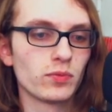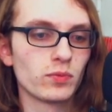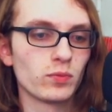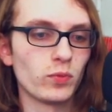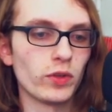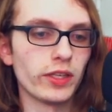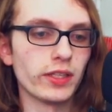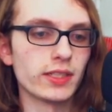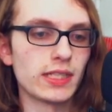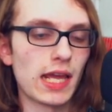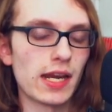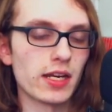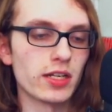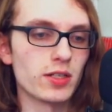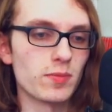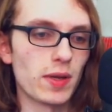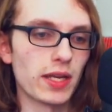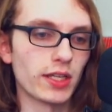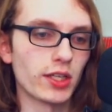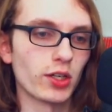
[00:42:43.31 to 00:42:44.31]
We intended to
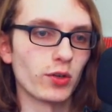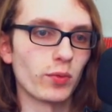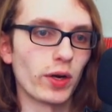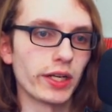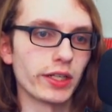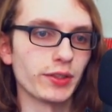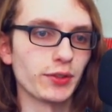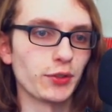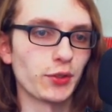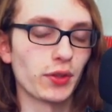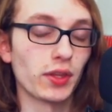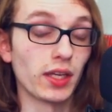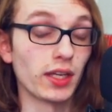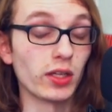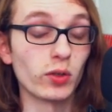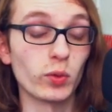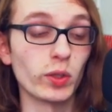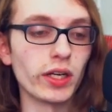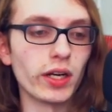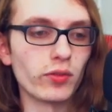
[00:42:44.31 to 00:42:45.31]
make it a regular thing,
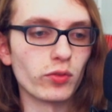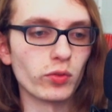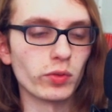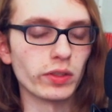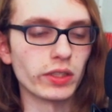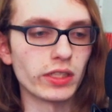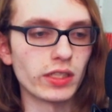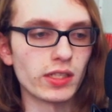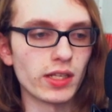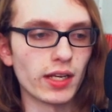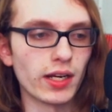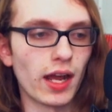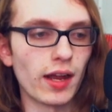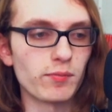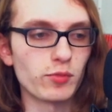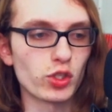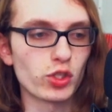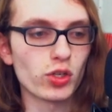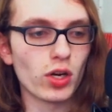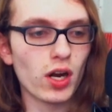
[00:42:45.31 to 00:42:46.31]
and we never really did. I'm
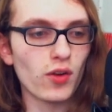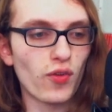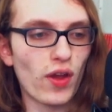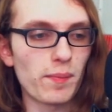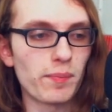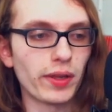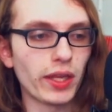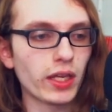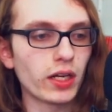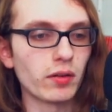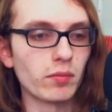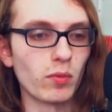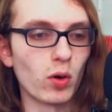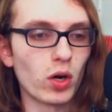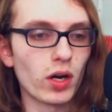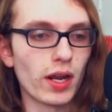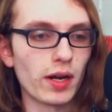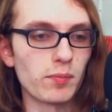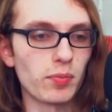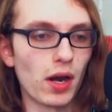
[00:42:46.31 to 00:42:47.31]
sure if I played it more,
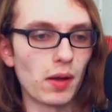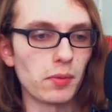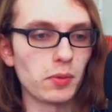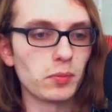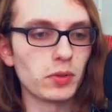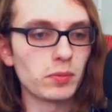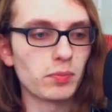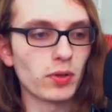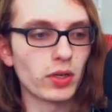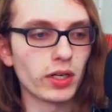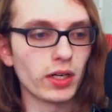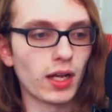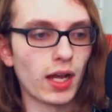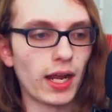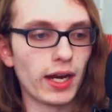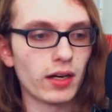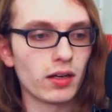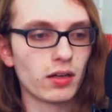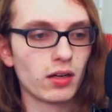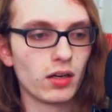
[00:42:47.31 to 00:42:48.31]
I'd probably put it
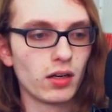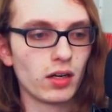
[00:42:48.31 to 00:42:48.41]
higher.